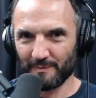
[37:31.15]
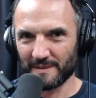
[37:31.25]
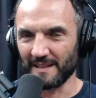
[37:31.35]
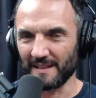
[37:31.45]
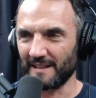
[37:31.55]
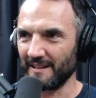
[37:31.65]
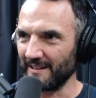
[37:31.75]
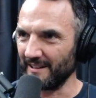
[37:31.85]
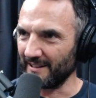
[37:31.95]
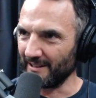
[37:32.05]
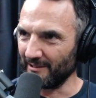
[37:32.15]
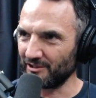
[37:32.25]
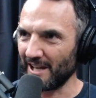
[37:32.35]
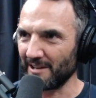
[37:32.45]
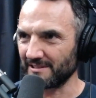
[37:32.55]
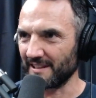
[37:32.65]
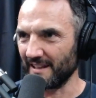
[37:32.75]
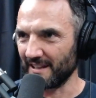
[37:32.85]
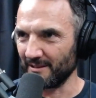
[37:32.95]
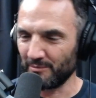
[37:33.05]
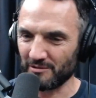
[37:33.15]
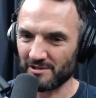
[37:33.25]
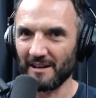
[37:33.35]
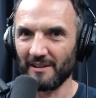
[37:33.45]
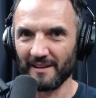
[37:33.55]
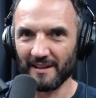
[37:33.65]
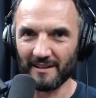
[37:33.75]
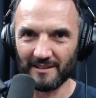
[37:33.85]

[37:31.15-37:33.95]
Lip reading: particular channels that they could push out their